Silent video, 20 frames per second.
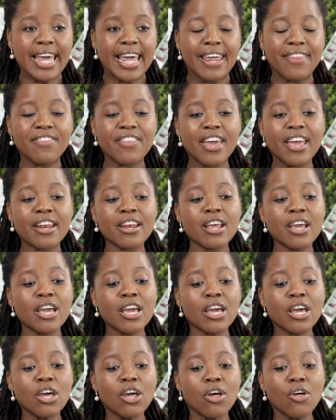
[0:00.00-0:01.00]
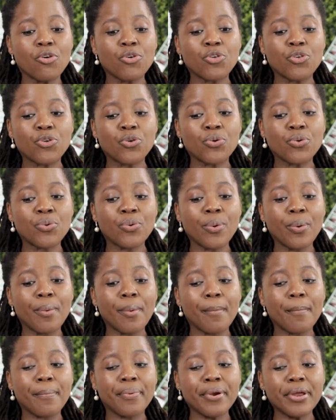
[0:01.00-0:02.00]
And then you
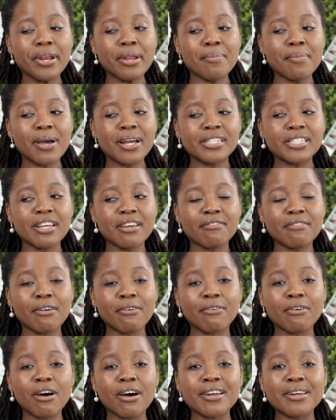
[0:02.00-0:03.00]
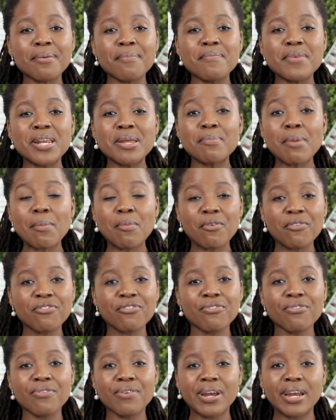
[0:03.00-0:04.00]
pretty much have around a minimum of
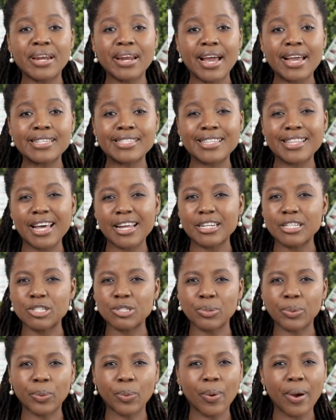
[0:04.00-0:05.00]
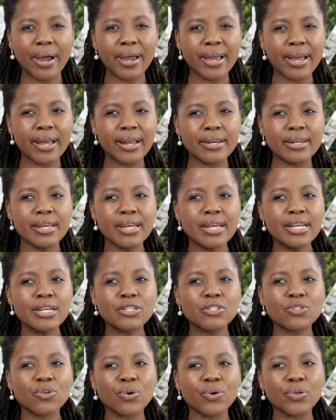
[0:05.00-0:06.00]
3 nights that is required.
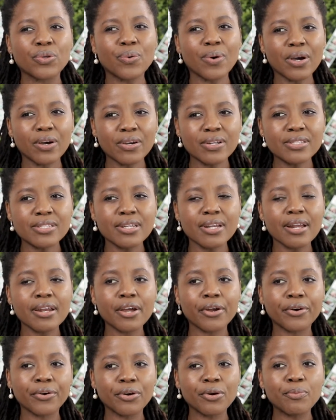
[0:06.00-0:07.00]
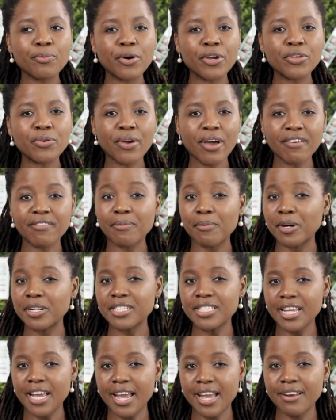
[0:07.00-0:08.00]
So you are considered a group when you have
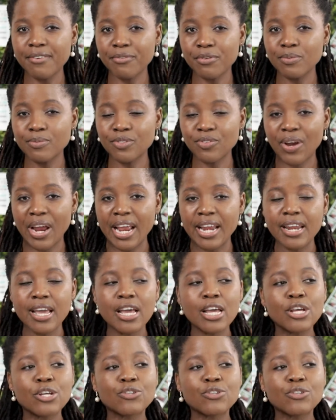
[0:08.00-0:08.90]
about 10 rooms, right?